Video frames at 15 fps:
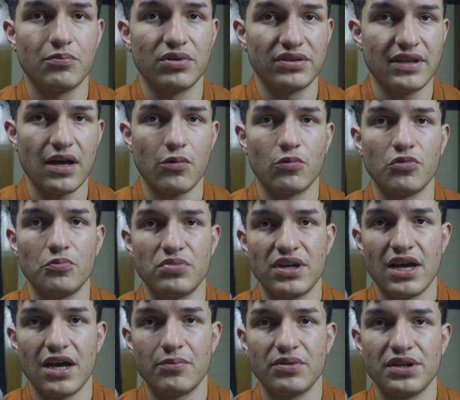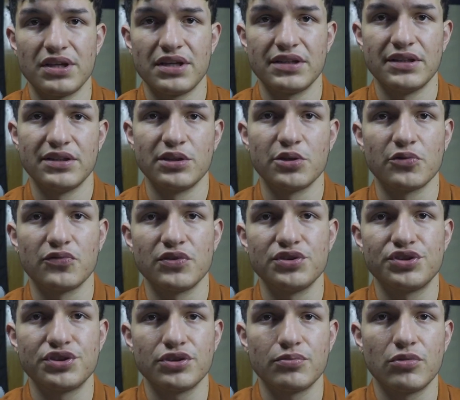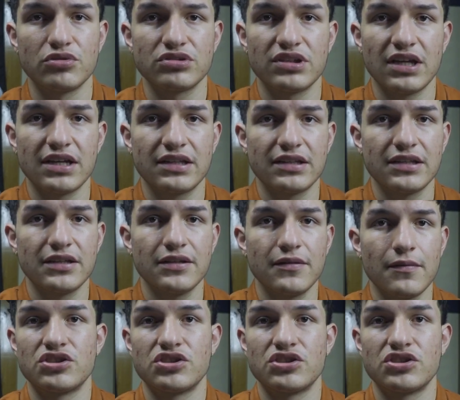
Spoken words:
but that will be happening in the near future, most likely.